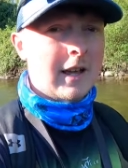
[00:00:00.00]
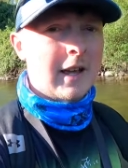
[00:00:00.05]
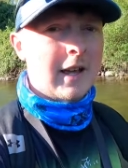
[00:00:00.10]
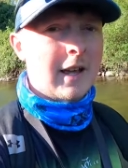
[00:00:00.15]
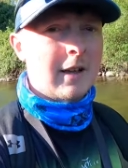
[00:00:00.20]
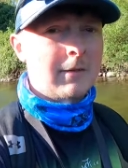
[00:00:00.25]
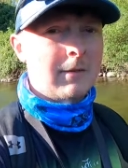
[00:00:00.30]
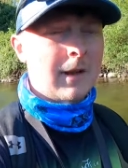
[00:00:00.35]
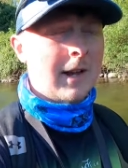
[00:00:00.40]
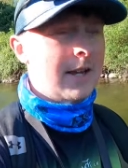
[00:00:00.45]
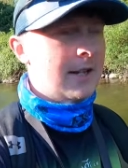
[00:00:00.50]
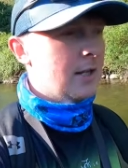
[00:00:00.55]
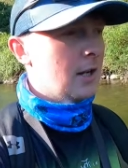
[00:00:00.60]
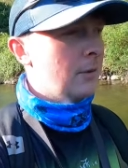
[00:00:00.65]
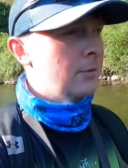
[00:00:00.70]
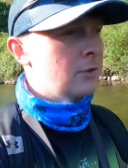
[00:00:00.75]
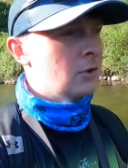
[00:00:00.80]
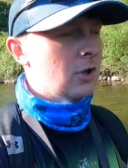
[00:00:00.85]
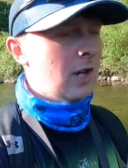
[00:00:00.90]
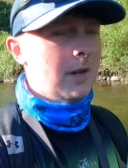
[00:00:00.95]
the flies
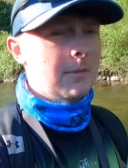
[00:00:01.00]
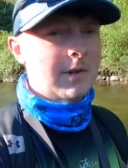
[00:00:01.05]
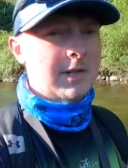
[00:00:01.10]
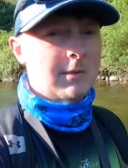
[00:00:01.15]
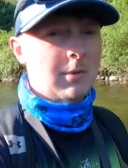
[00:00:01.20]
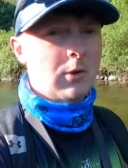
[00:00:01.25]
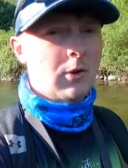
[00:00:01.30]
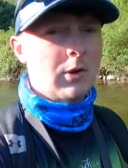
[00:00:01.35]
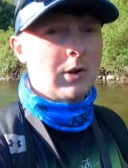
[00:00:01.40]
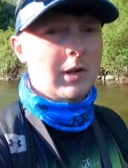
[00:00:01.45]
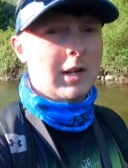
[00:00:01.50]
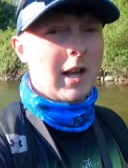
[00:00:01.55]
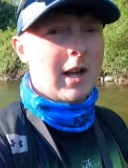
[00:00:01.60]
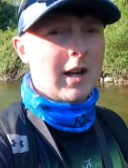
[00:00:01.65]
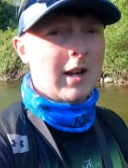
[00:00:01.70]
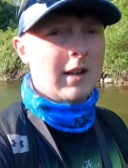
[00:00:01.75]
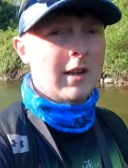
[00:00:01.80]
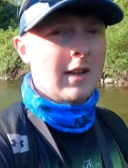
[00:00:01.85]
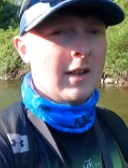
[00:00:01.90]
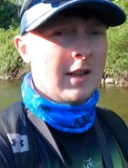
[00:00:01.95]
upstream as we're going
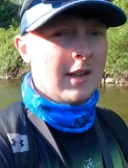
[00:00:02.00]
along.